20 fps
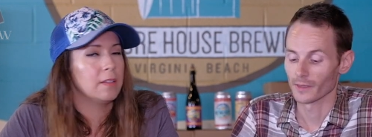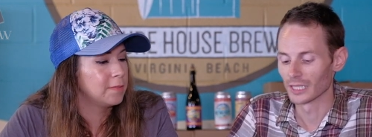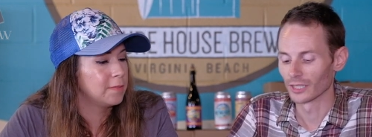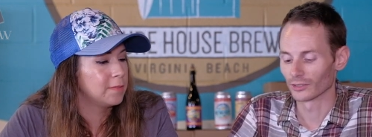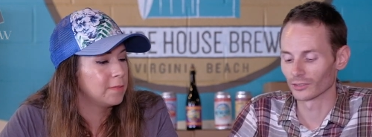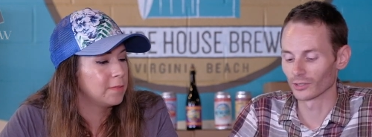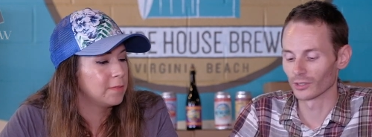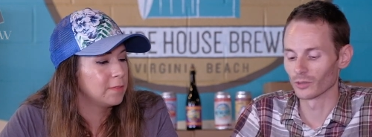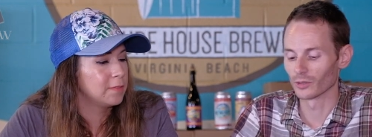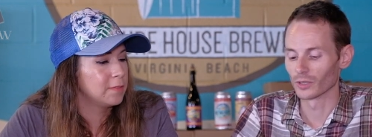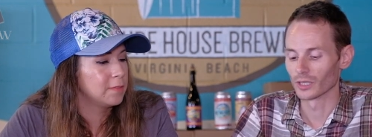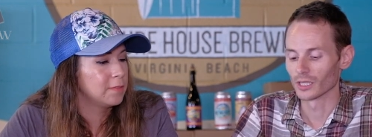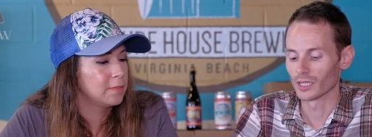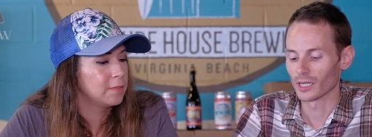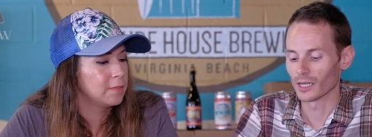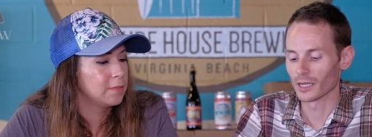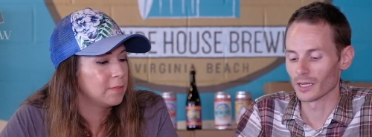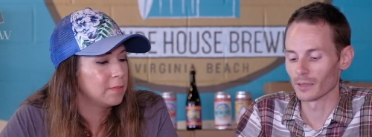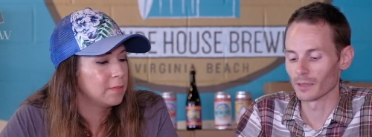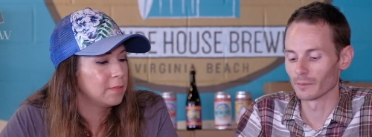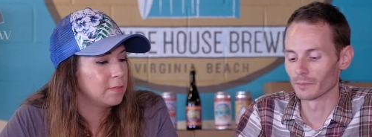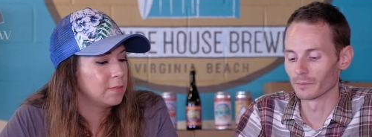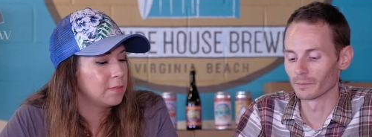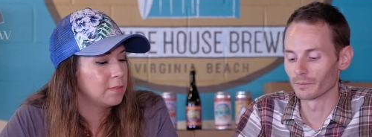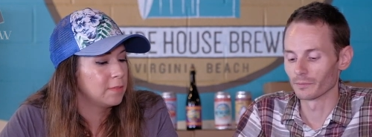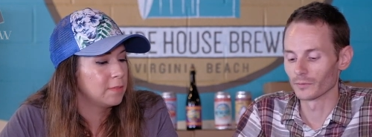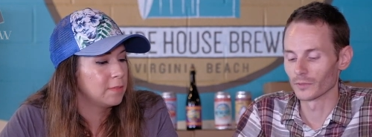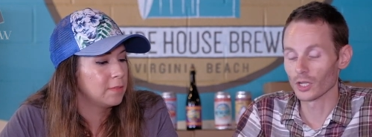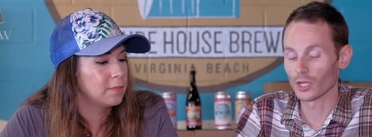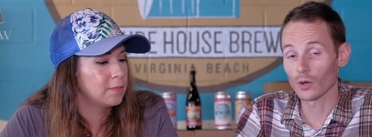Speaker 1: So um,
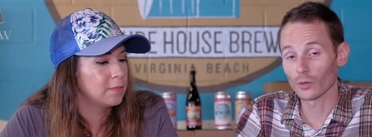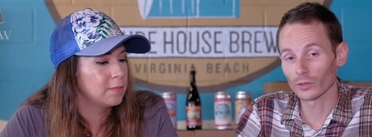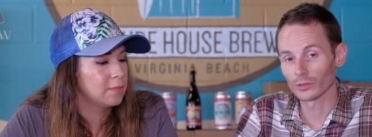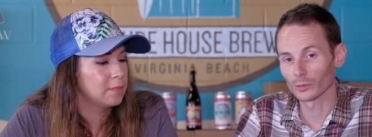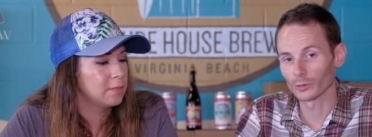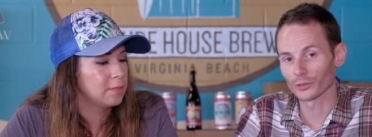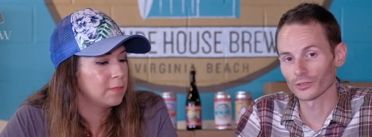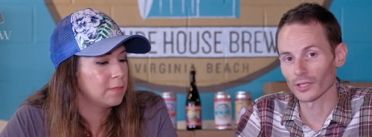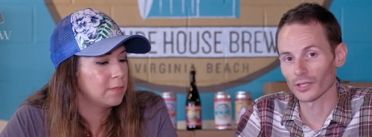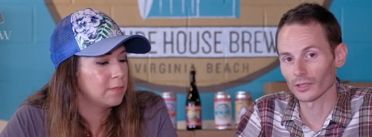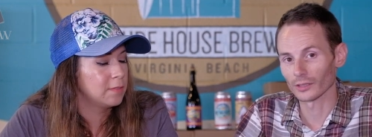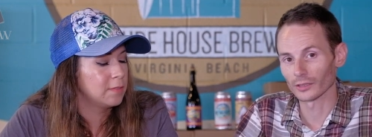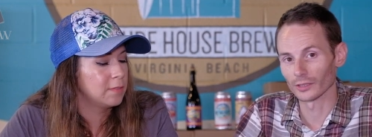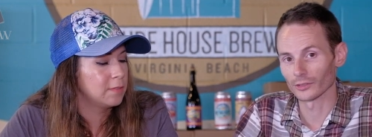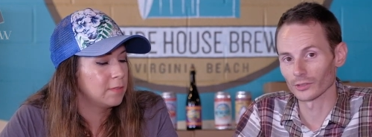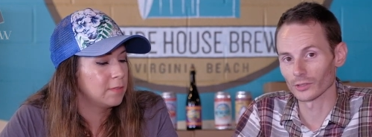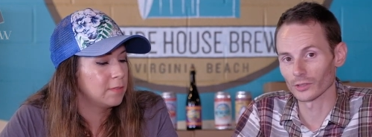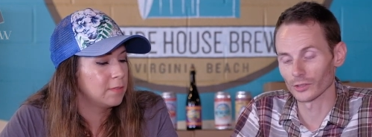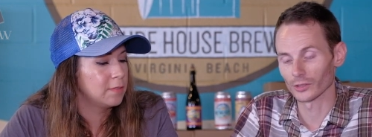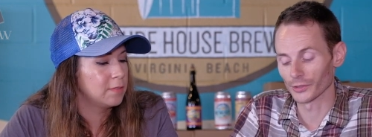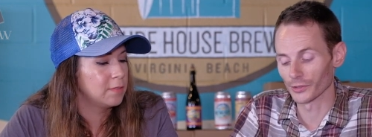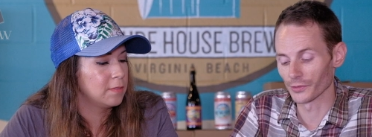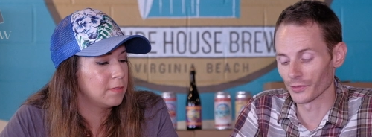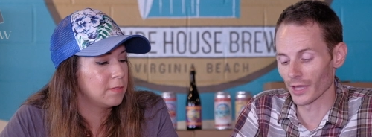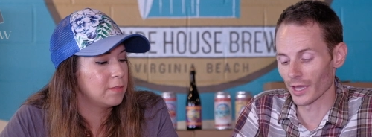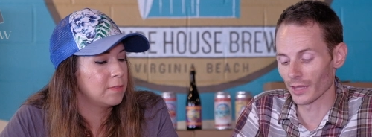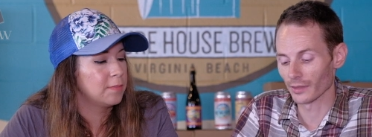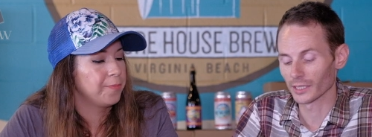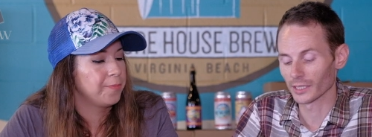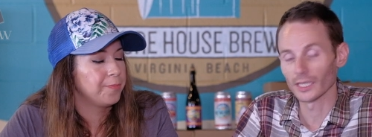the owner was telling us earlier
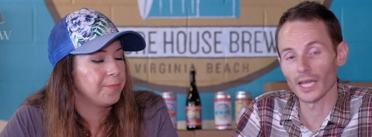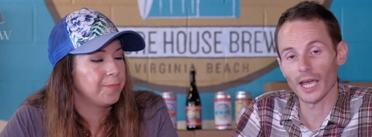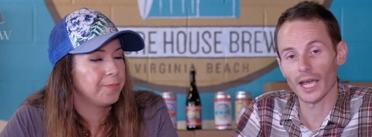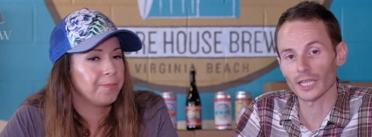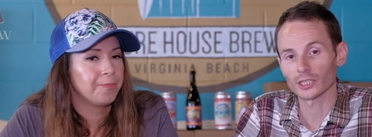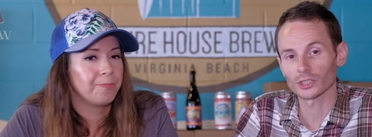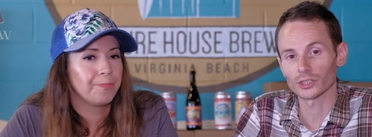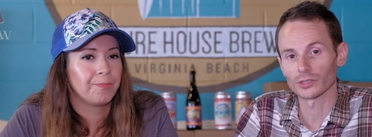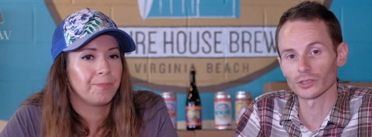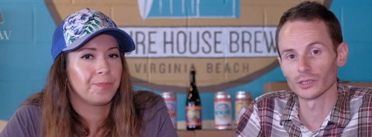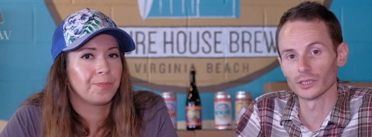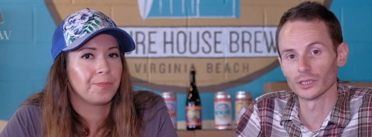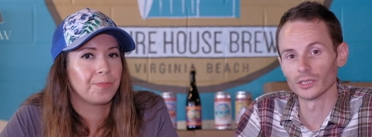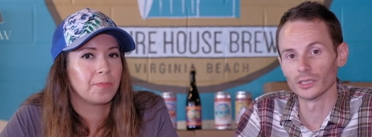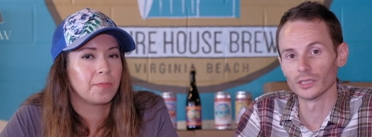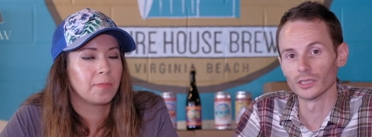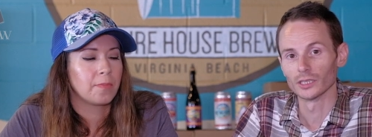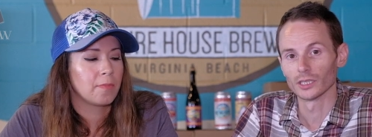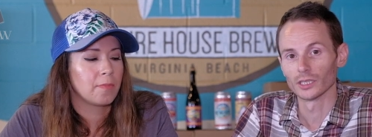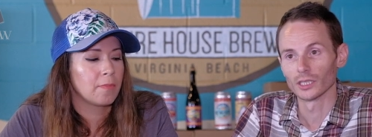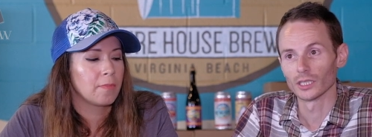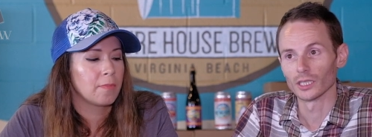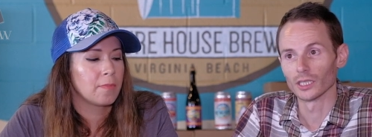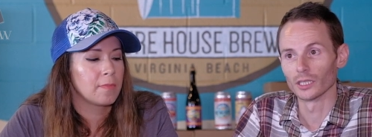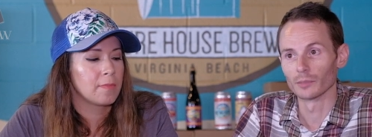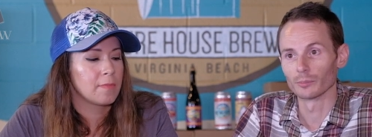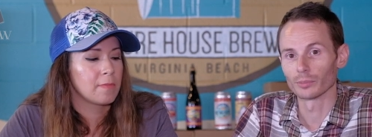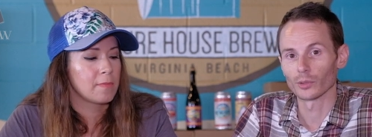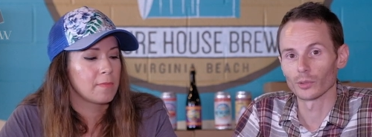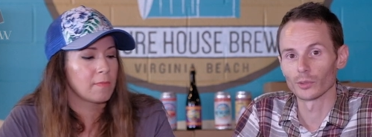that he actually
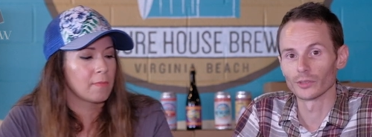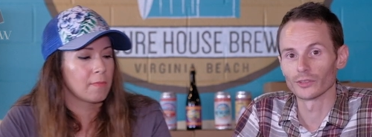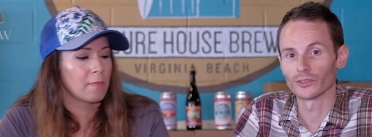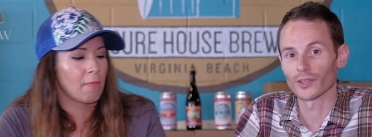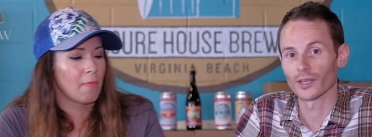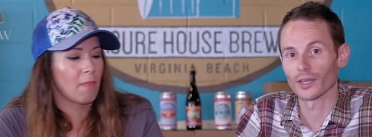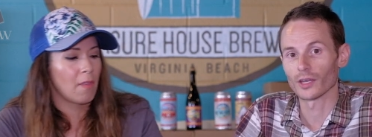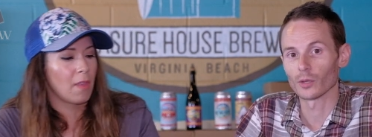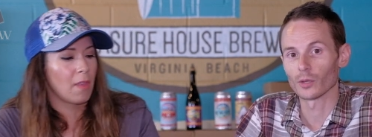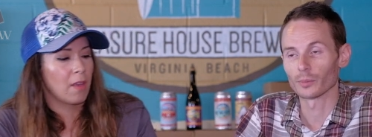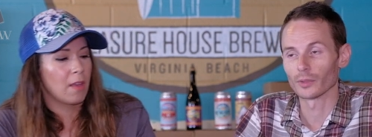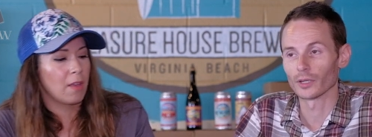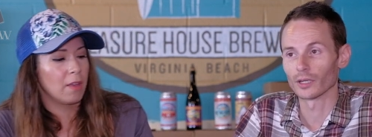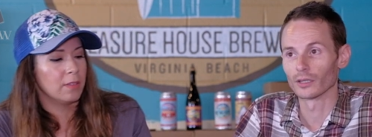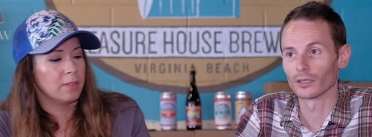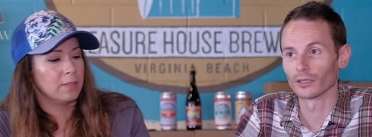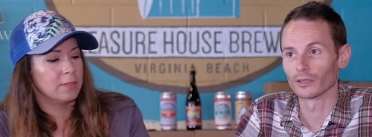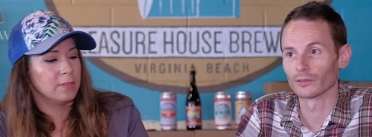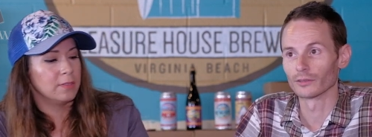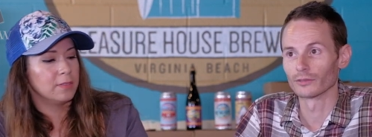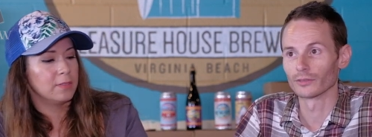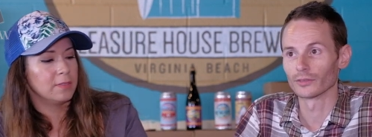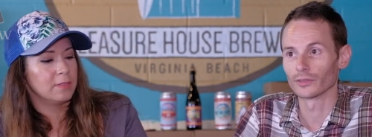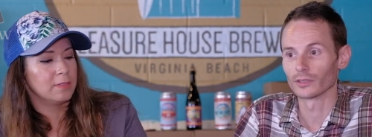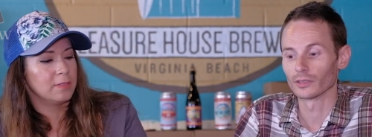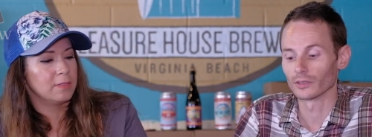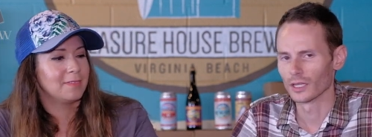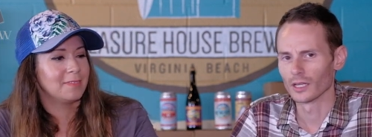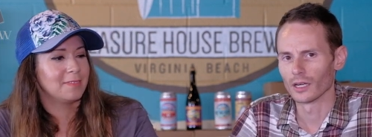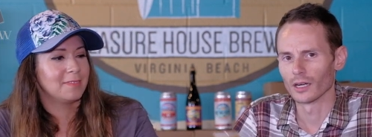employs the help of
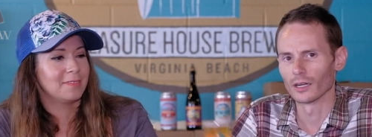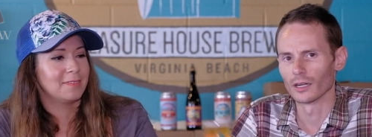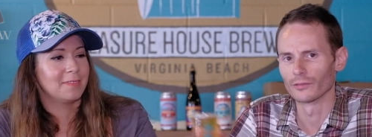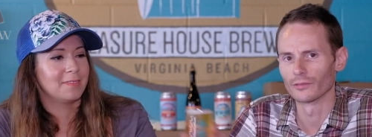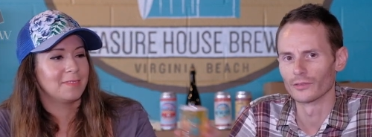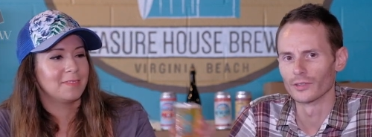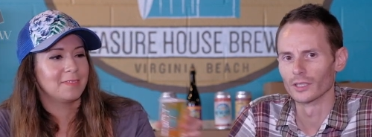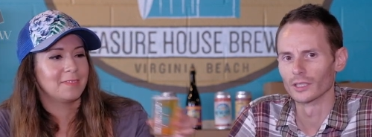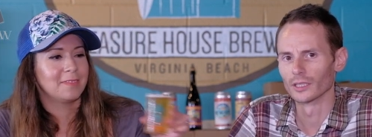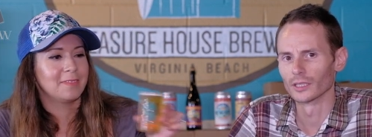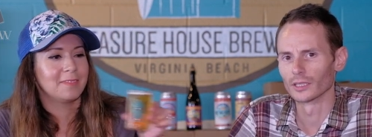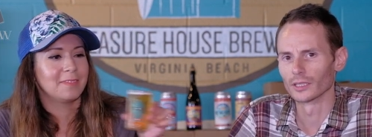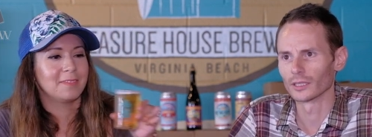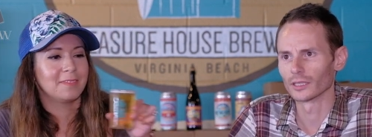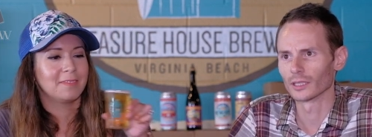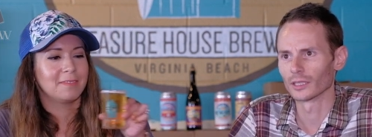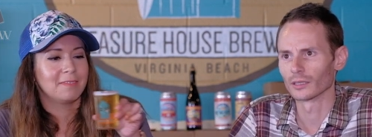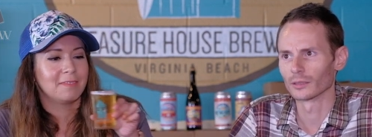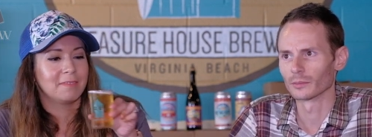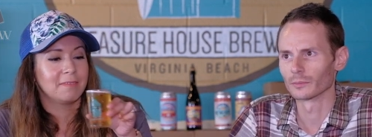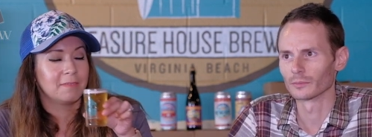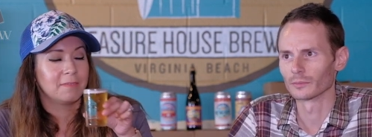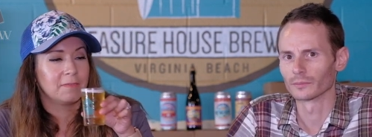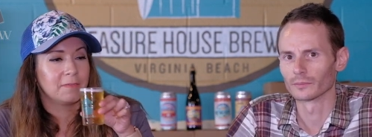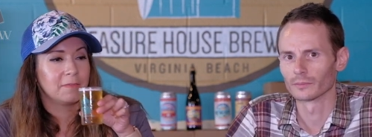of the um,